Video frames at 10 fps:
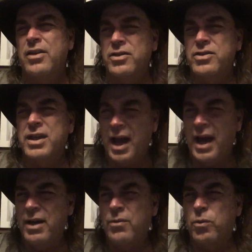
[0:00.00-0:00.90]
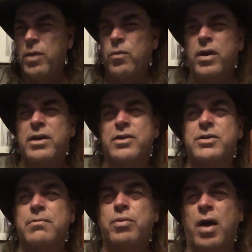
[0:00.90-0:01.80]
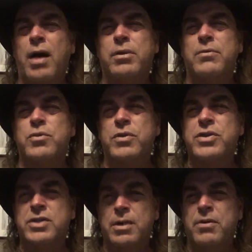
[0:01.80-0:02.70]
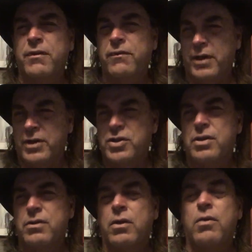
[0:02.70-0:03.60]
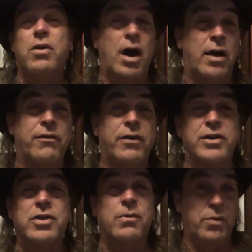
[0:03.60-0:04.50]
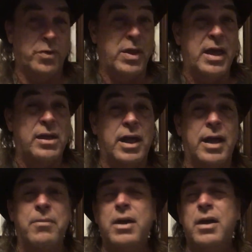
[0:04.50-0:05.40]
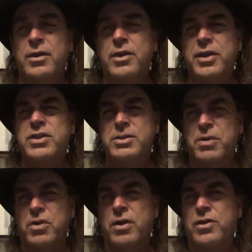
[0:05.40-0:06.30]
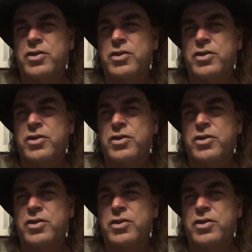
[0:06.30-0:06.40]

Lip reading: there's kind of, we run into some problems with some of the fiction or nonfiction, what they claim, that they spewed on the